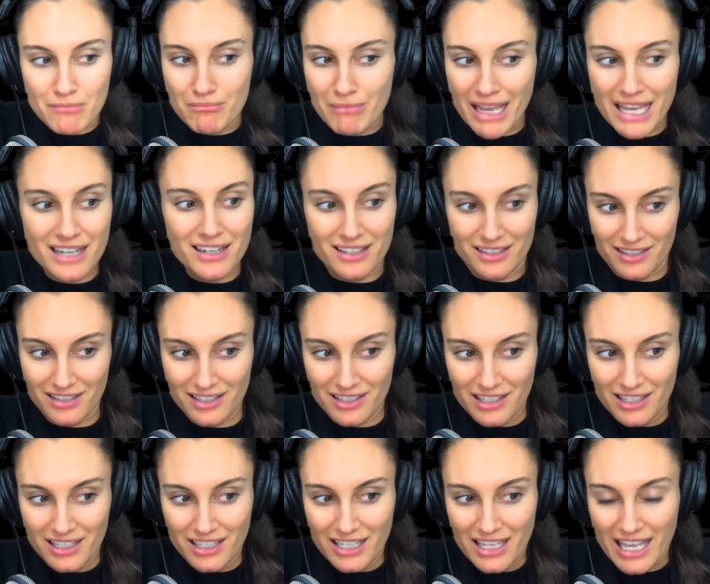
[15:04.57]
metres,
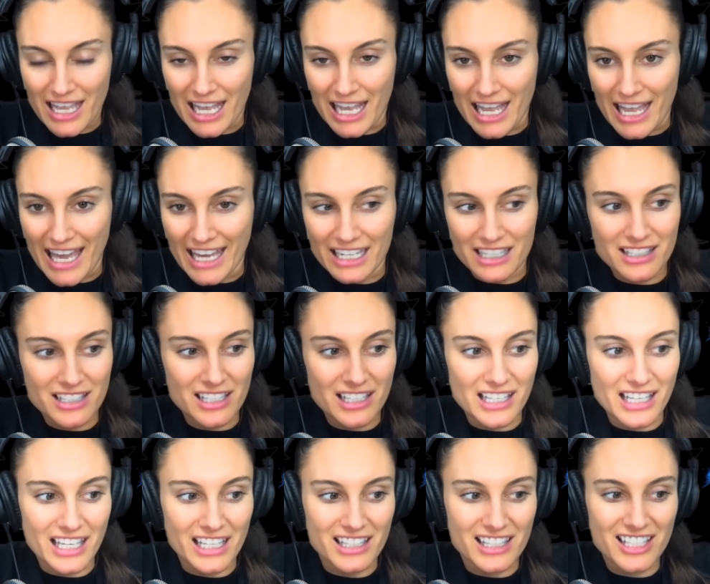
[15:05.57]
uh, and it's,
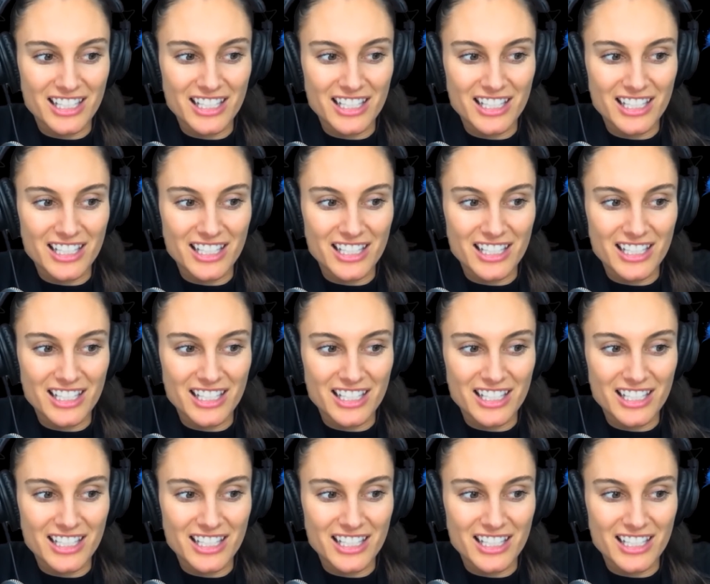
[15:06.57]
it's